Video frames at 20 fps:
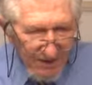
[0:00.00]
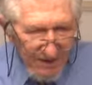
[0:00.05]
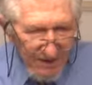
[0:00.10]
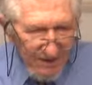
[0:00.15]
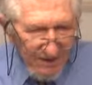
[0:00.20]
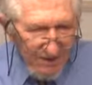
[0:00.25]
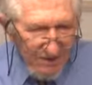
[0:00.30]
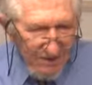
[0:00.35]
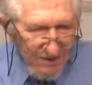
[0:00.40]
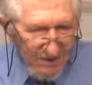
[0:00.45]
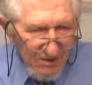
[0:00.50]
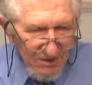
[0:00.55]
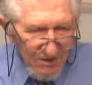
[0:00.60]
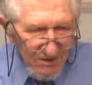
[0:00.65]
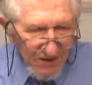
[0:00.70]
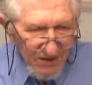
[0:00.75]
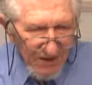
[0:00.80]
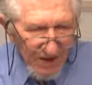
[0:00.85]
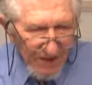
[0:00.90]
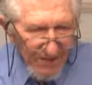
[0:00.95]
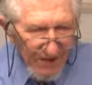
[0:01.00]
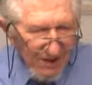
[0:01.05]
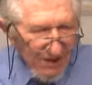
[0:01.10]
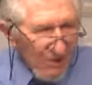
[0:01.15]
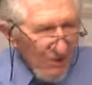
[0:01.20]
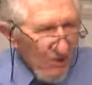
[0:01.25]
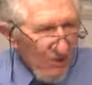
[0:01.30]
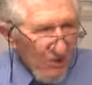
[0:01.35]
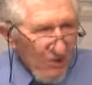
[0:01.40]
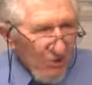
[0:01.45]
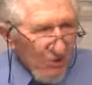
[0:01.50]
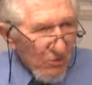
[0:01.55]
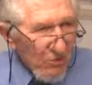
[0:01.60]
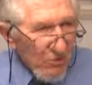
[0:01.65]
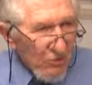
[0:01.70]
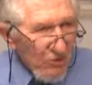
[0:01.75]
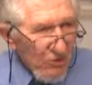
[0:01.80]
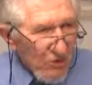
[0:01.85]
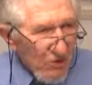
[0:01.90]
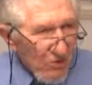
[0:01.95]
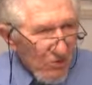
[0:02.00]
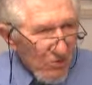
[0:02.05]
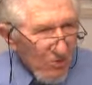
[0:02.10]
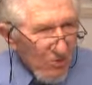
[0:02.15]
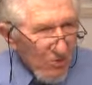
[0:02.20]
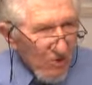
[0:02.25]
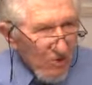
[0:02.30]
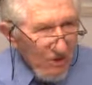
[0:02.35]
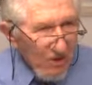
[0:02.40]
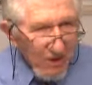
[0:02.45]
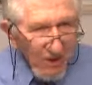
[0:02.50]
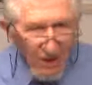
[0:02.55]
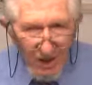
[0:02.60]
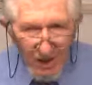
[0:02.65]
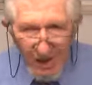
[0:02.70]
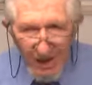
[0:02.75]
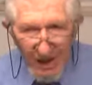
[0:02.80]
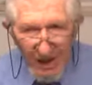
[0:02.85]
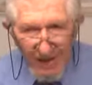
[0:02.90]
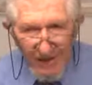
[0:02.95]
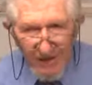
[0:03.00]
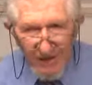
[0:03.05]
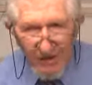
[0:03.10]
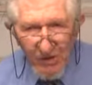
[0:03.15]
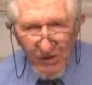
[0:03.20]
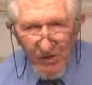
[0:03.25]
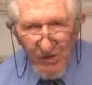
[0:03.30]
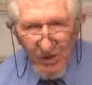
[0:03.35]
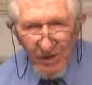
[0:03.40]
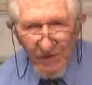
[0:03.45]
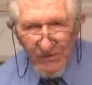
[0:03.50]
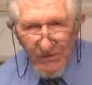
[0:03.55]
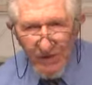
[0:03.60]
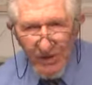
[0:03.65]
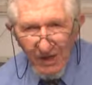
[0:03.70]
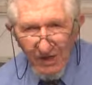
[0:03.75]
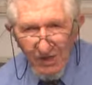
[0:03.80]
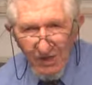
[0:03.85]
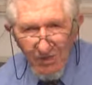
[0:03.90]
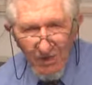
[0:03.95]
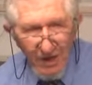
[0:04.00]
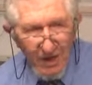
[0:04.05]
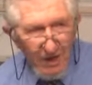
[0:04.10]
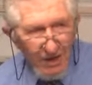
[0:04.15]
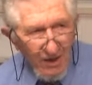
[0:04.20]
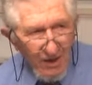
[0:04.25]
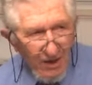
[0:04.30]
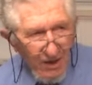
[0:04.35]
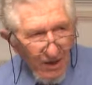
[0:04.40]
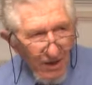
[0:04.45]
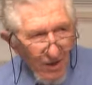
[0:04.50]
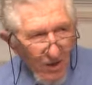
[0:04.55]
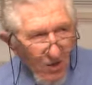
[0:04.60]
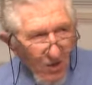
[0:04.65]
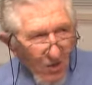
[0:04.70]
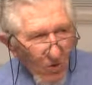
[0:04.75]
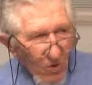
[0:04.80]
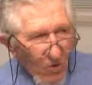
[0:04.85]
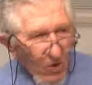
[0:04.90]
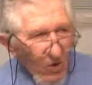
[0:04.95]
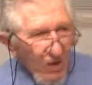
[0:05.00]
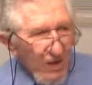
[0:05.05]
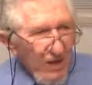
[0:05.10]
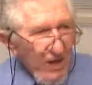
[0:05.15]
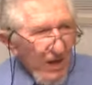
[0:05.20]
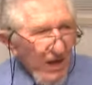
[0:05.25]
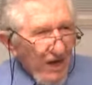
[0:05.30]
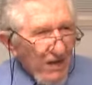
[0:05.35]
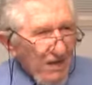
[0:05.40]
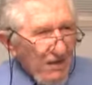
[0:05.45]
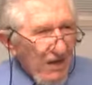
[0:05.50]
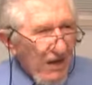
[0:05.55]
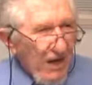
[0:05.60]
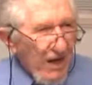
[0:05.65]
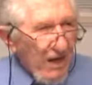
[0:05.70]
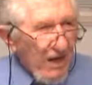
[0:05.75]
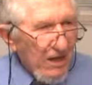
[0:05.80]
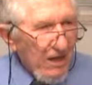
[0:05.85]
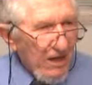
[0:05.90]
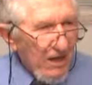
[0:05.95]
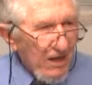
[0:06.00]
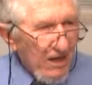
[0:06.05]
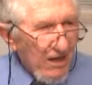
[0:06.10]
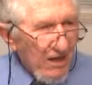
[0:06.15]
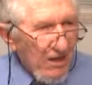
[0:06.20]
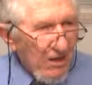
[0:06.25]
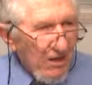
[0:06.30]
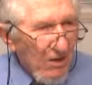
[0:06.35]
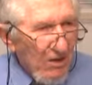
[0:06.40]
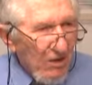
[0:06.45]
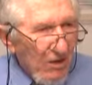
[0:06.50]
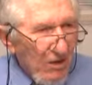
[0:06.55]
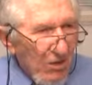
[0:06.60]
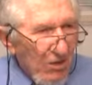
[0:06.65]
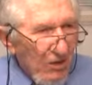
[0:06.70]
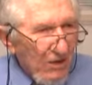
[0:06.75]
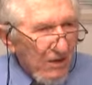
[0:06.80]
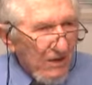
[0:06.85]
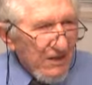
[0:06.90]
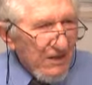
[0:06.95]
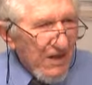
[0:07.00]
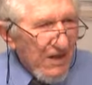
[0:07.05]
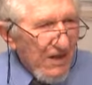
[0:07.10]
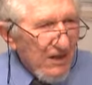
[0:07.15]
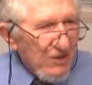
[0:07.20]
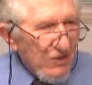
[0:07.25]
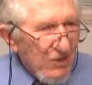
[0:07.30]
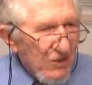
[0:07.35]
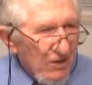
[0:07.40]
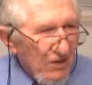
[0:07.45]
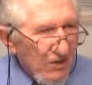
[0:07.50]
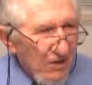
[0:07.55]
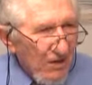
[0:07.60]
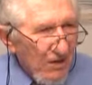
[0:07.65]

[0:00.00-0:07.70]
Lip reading: and so on, so on, so on, having to do with the nutrition world, and the domain of sexuality, all the anxiety, all the tension,